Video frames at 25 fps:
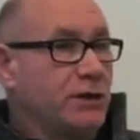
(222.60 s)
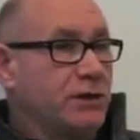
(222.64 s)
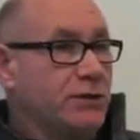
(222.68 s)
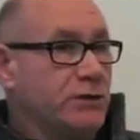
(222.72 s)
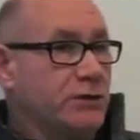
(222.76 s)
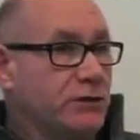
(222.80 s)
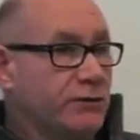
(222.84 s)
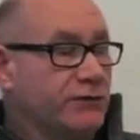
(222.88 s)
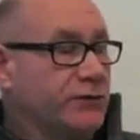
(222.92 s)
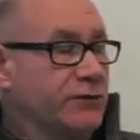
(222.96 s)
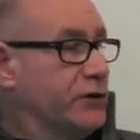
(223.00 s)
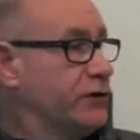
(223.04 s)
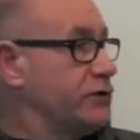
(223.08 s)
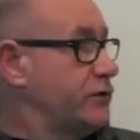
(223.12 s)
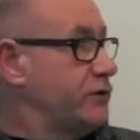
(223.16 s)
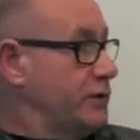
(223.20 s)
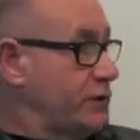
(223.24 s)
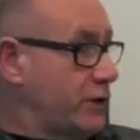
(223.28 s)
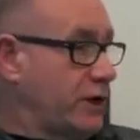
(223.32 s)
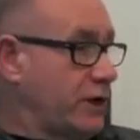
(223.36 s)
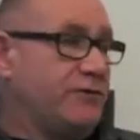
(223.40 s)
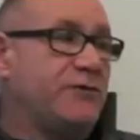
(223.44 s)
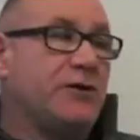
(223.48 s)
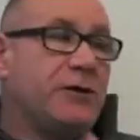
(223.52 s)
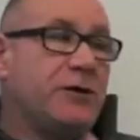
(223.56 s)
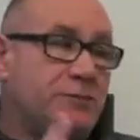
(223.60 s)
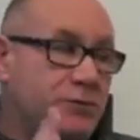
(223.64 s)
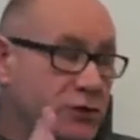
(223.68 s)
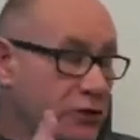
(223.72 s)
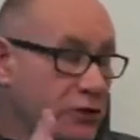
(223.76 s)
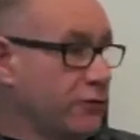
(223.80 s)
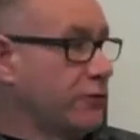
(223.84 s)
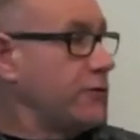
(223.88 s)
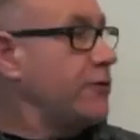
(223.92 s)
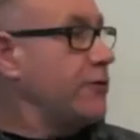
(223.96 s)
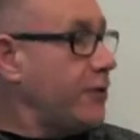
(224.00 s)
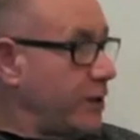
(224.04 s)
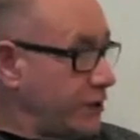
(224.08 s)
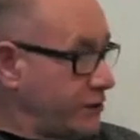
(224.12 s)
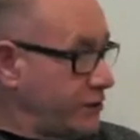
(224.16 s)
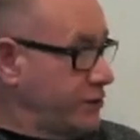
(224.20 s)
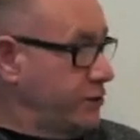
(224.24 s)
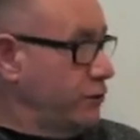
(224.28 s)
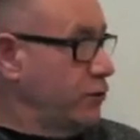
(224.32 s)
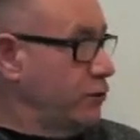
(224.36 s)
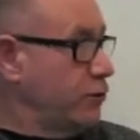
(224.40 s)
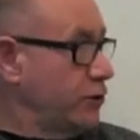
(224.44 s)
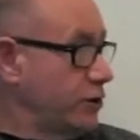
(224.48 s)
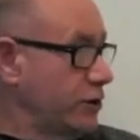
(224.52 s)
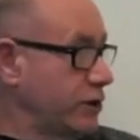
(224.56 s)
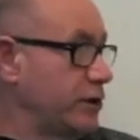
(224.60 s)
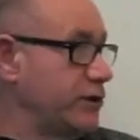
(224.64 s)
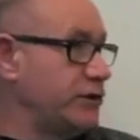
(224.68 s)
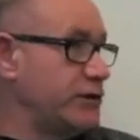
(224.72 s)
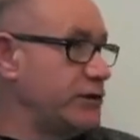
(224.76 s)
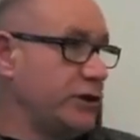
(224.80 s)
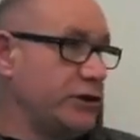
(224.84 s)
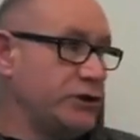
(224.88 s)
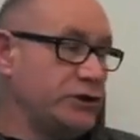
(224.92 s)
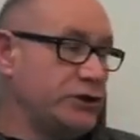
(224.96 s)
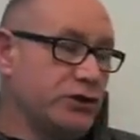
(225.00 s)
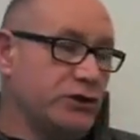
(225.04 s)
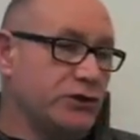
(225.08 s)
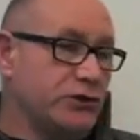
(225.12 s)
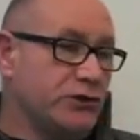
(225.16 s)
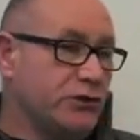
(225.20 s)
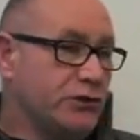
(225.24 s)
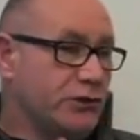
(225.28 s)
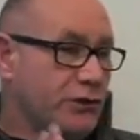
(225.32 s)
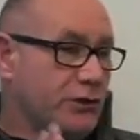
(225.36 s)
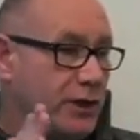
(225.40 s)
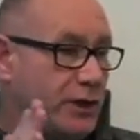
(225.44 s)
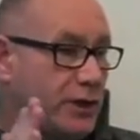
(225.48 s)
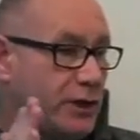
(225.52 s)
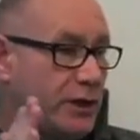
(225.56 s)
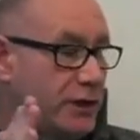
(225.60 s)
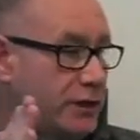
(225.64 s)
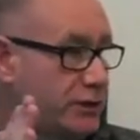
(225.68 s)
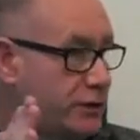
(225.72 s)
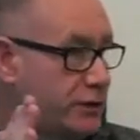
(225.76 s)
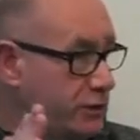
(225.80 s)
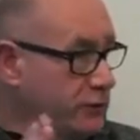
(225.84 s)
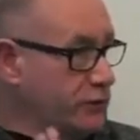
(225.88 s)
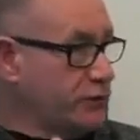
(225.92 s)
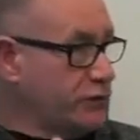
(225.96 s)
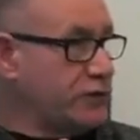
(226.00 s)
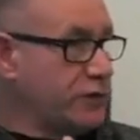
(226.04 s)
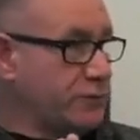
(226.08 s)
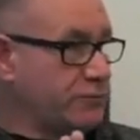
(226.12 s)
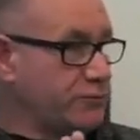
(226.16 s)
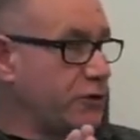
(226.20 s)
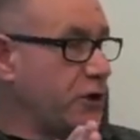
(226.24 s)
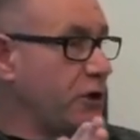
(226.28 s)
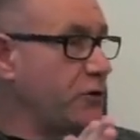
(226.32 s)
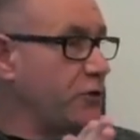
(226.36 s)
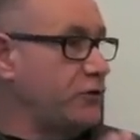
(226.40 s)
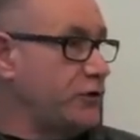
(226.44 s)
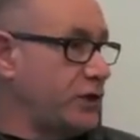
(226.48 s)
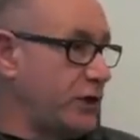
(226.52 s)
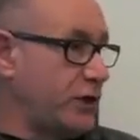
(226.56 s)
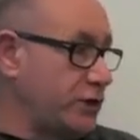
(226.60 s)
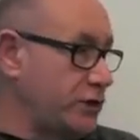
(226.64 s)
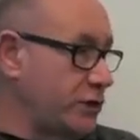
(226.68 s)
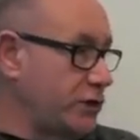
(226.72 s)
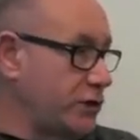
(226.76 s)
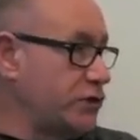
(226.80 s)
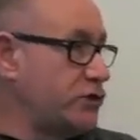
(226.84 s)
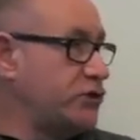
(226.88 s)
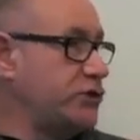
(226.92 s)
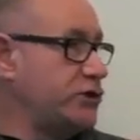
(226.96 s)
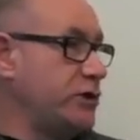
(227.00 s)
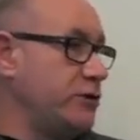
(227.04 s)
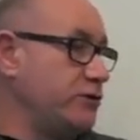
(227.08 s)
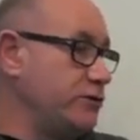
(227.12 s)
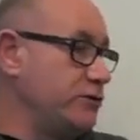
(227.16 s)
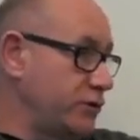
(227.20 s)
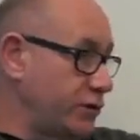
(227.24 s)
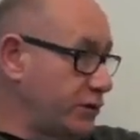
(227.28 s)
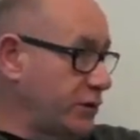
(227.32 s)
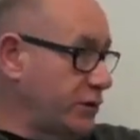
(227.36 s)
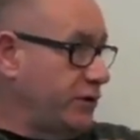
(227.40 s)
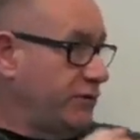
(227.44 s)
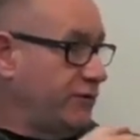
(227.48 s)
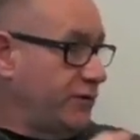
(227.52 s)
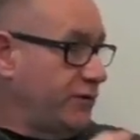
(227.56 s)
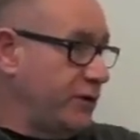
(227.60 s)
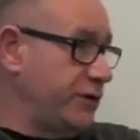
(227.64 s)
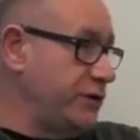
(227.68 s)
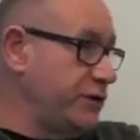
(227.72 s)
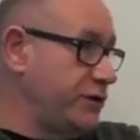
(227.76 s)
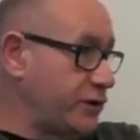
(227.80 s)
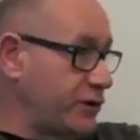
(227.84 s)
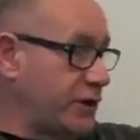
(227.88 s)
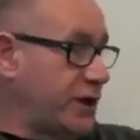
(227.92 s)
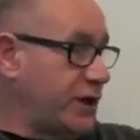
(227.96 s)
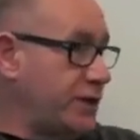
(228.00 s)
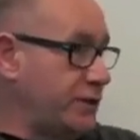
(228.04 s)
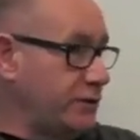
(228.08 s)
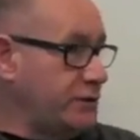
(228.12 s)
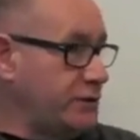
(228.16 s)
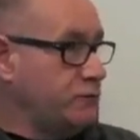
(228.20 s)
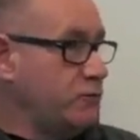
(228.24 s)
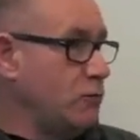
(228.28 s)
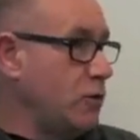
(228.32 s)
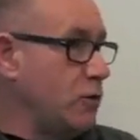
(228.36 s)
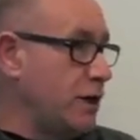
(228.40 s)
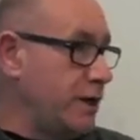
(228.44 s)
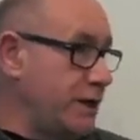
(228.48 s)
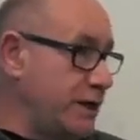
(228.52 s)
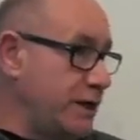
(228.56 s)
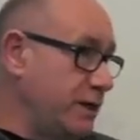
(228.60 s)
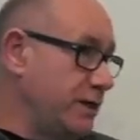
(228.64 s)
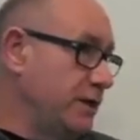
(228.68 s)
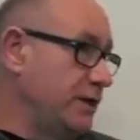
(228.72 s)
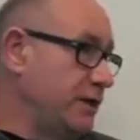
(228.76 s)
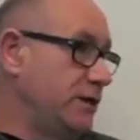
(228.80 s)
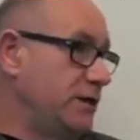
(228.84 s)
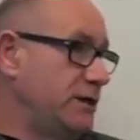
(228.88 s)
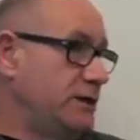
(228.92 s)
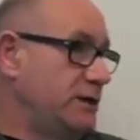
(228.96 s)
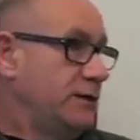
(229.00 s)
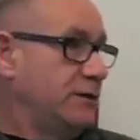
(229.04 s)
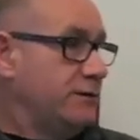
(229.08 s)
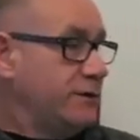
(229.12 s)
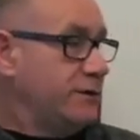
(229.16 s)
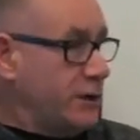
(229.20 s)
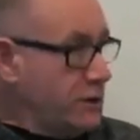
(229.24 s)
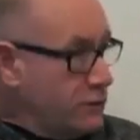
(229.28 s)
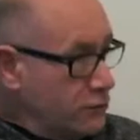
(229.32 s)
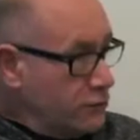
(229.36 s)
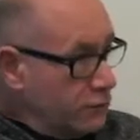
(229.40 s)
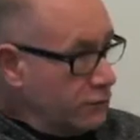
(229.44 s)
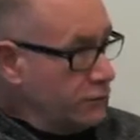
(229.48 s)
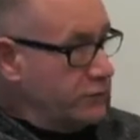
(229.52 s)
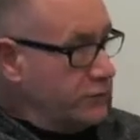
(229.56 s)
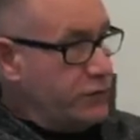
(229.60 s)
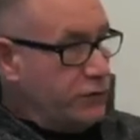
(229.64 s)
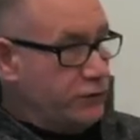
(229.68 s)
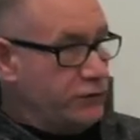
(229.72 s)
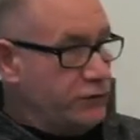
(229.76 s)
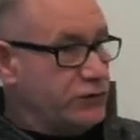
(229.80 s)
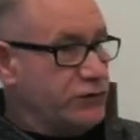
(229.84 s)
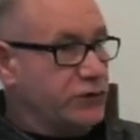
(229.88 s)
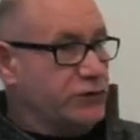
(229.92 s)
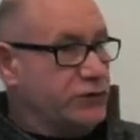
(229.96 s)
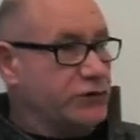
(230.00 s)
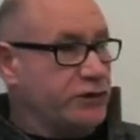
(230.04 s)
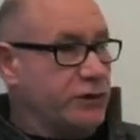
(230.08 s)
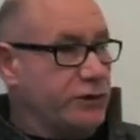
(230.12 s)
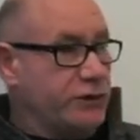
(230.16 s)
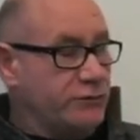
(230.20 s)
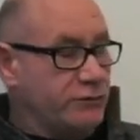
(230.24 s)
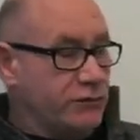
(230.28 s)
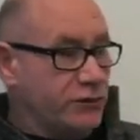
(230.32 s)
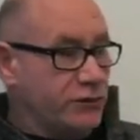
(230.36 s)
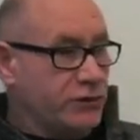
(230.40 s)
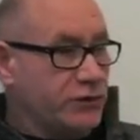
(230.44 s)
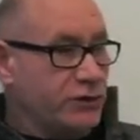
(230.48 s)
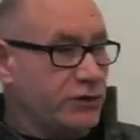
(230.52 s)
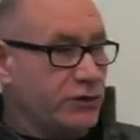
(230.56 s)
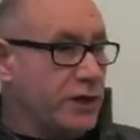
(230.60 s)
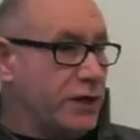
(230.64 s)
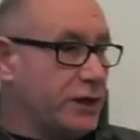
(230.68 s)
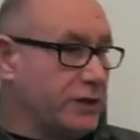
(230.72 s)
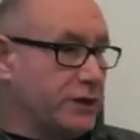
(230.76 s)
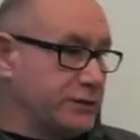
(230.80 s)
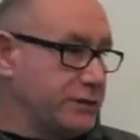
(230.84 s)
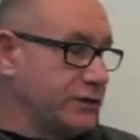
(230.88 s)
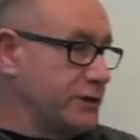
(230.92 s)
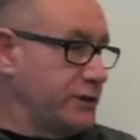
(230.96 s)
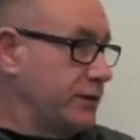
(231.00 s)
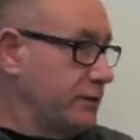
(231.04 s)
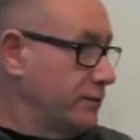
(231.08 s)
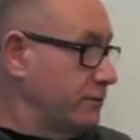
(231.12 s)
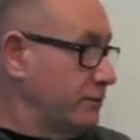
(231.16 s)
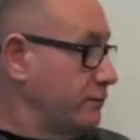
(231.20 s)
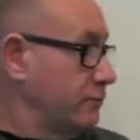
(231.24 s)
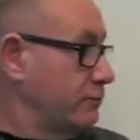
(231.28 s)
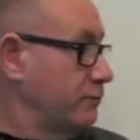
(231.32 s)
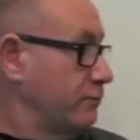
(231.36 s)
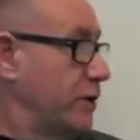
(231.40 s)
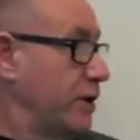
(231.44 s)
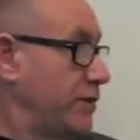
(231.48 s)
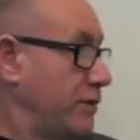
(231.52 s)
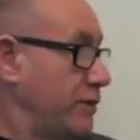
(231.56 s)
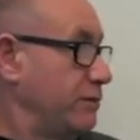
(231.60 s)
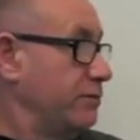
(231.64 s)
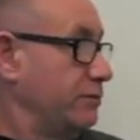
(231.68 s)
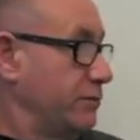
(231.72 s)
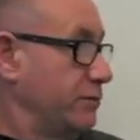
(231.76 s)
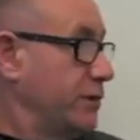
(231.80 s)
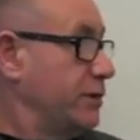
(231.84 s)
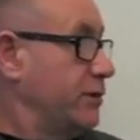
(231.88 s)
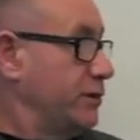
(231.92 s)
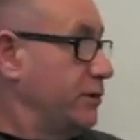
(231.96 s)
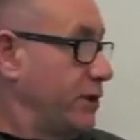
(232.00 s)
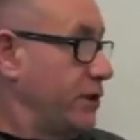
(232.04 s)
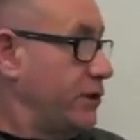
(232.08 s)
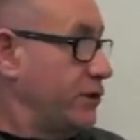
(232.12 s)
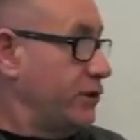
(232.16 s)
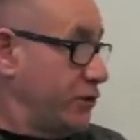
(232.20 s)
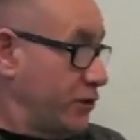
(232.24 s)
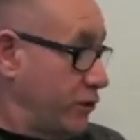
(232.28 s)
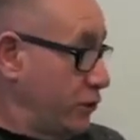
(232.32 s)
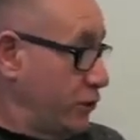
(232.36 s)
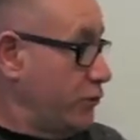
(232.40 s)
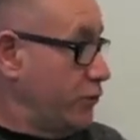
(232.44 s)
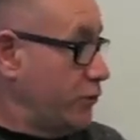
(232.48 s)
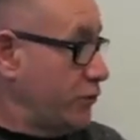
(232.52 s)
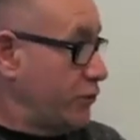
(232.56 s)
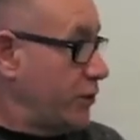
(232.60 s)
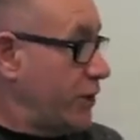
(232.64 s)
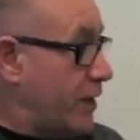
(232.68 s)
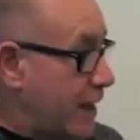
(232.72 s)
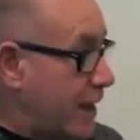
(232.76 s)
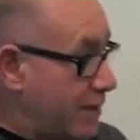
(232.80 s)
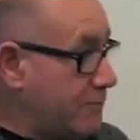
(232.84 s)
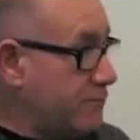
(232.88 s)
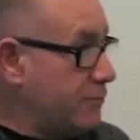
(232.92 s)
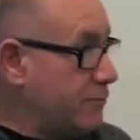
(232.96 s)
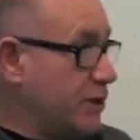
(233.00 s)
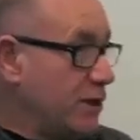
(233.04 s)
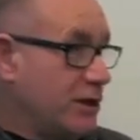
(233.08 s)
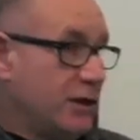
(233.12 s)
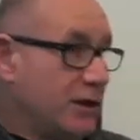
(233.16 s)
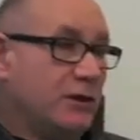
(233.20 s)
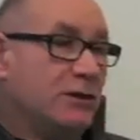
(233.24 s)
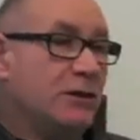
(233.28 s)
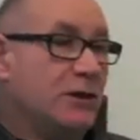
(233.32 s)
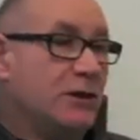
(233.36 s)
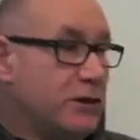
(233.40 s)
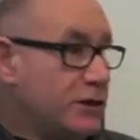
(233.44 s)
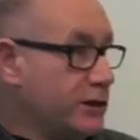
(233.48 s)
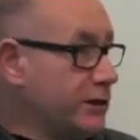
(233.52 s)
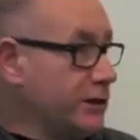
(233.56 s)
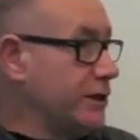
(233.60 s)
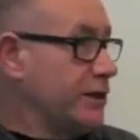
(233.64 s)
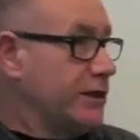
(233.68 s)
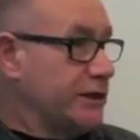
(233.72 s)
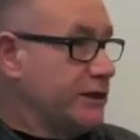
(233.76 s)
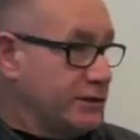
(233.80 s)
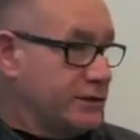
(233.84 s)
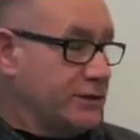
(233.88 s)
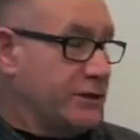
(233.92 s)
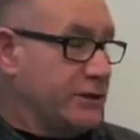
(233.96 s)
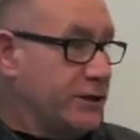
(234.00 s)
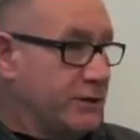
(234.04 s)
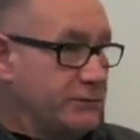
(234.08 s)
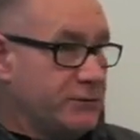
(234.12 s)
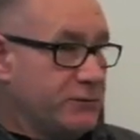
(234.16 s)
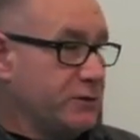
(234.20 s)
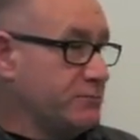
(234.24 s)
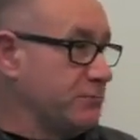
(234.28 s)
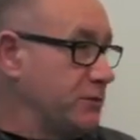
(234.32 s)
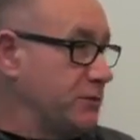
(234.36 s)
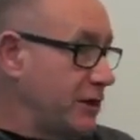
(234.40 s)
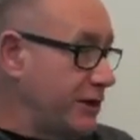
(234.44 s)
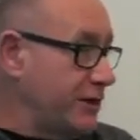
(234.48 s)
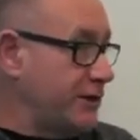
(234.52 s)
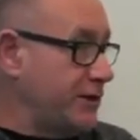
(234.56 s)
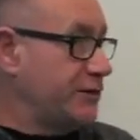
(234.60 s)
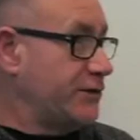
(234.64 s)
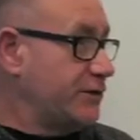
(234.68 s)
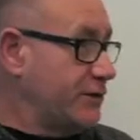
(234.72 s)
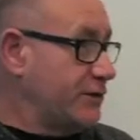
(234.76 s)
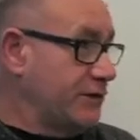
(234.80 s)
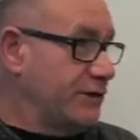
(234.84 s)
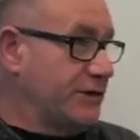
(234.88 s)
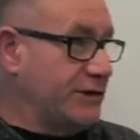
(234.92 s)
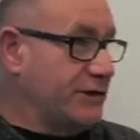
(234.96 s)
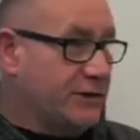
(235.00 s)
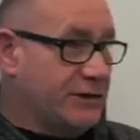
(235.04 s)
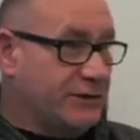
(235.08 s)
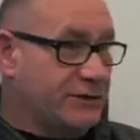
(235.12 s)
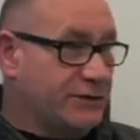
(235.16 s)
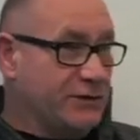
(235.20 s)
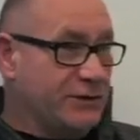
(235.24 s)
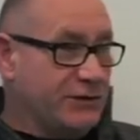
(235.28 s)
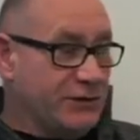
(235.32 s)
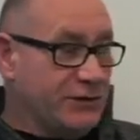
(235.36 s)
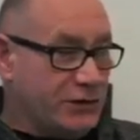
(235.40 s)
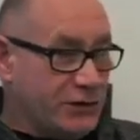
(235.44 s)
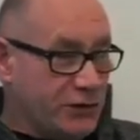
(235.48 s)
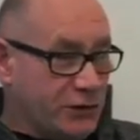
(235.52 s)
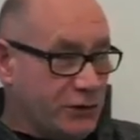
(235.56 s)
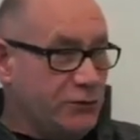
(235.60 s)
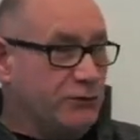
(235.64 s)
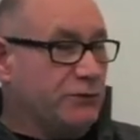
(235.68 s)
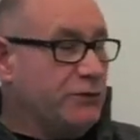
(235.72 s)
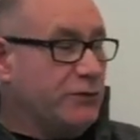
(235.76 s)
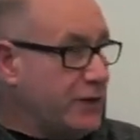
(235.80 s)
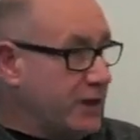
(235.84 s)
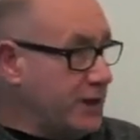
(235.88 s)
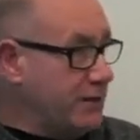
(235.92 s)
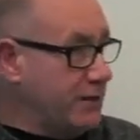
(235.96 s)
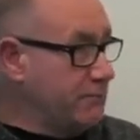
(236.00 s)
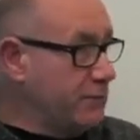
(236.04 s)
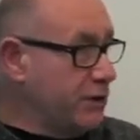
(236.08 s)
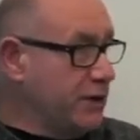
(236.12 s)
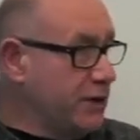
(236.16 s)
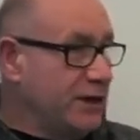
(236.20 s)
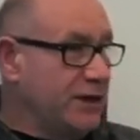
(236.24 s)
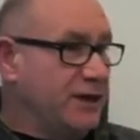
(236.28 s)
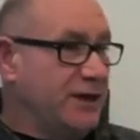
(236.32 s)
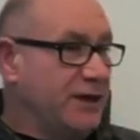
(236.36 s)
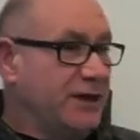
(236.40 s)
universities are very bureaucratic organisations. They are used to processing students in a very standard way. They're not used to students starting when it suits them, learning at times and places that suit them,